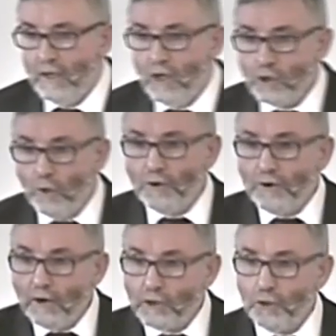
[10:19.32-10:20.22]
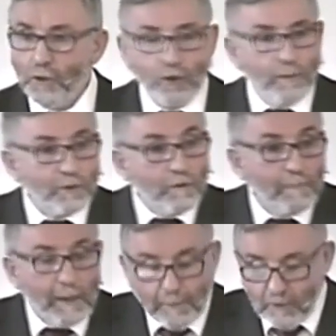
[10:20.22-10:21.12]
So there are two groups of
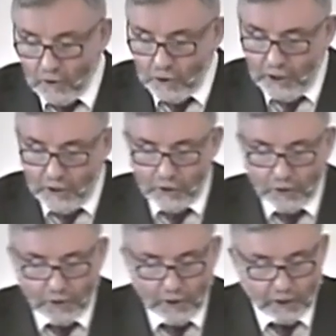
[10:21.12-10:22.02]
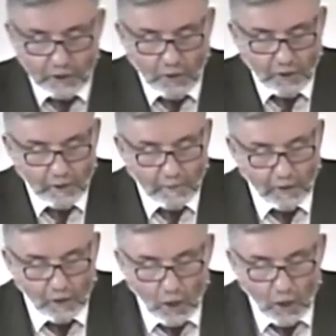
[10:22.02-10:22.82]
people that Jesus is talking about.